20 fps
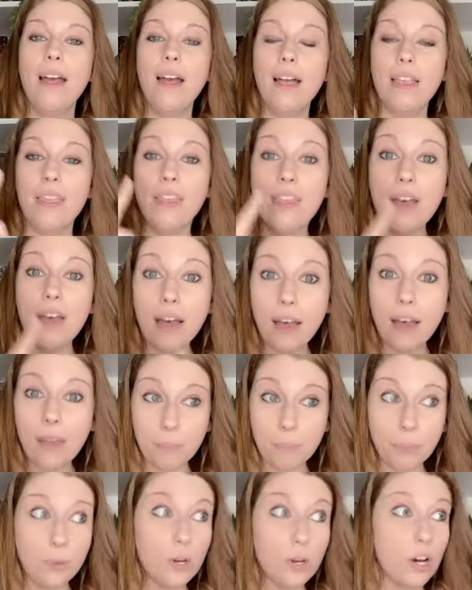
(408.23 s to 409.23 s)
the
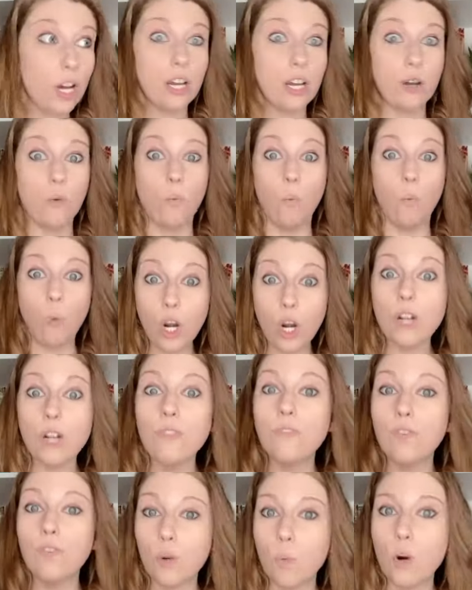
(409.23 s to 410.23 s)
book word
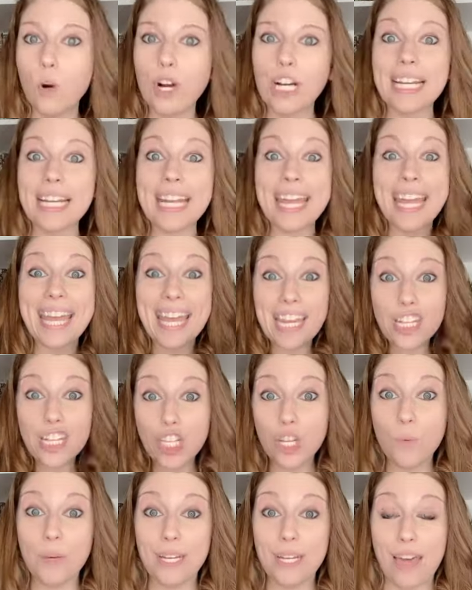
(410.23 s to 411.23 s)
for word
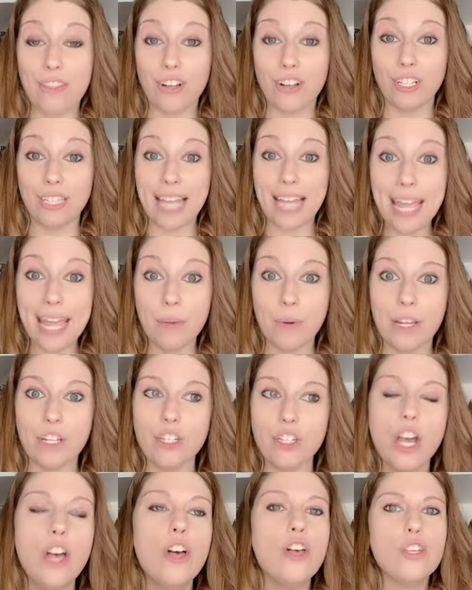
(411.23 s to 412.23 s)
into another language.
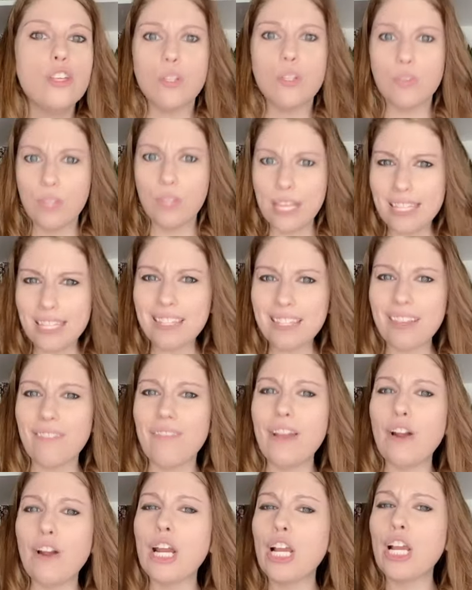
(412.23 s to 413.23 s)
So this is a
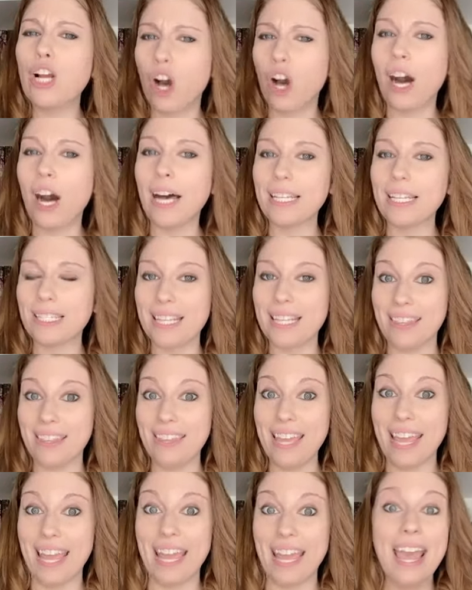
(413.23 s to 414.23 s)
very costly
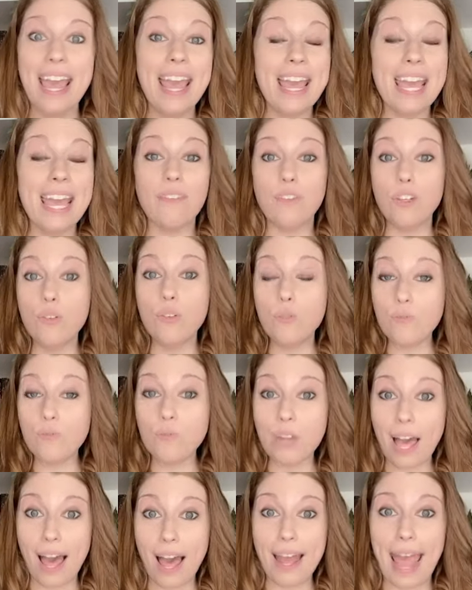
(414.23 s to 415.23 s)
thing. If you do
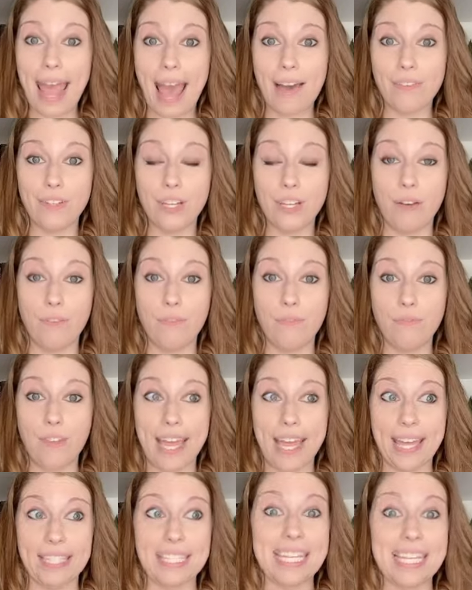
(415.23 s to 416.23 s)
not have enough
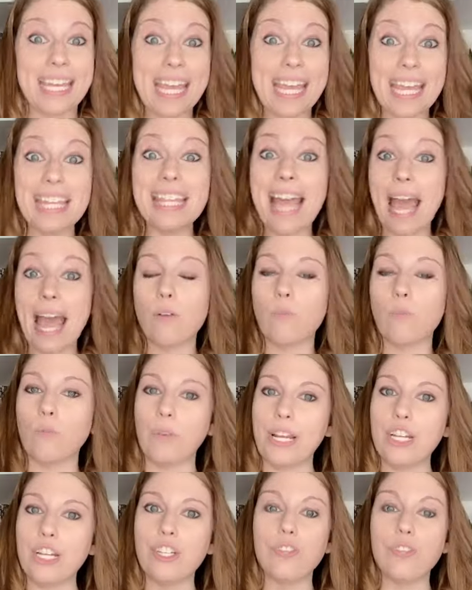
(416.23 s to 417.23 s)
fans in that
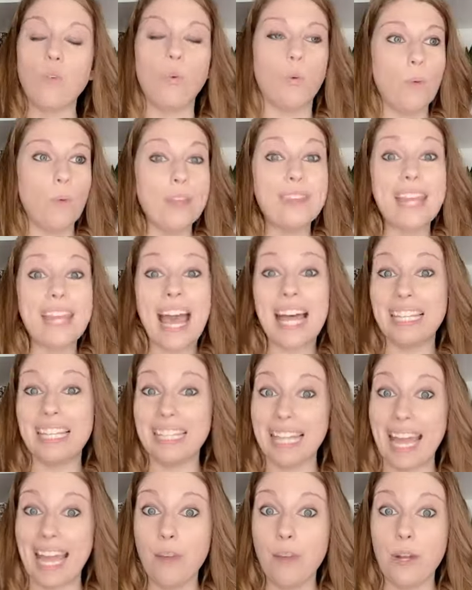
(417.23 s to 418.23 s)
region or with that
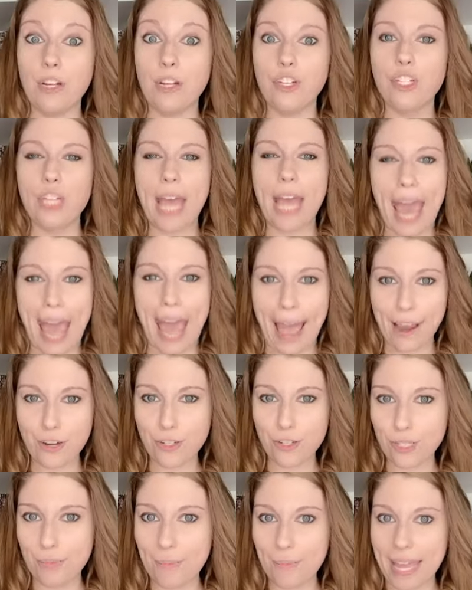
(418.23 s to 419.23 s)
language to
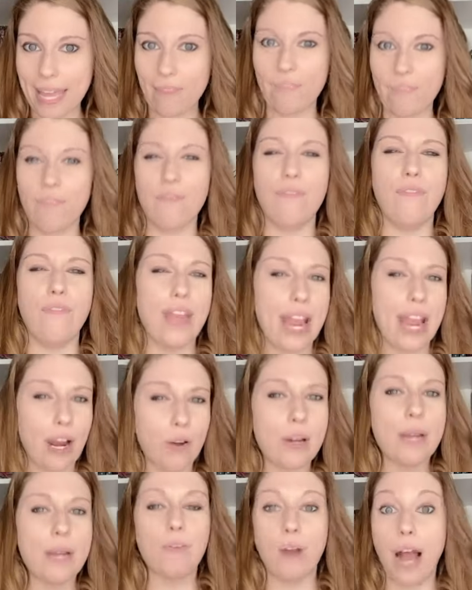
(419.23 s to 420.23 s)
actually make it
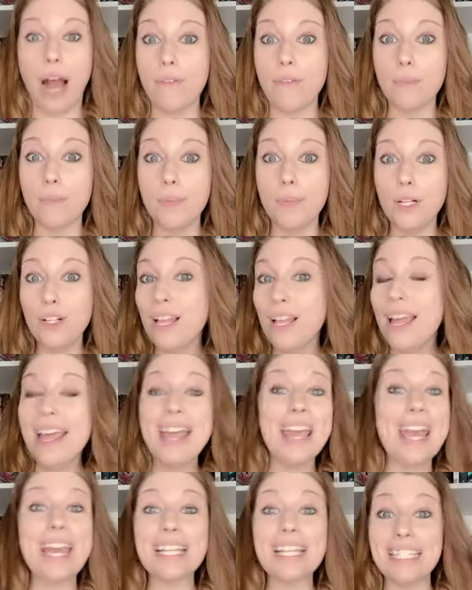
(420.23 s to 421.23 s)
very profitable, it's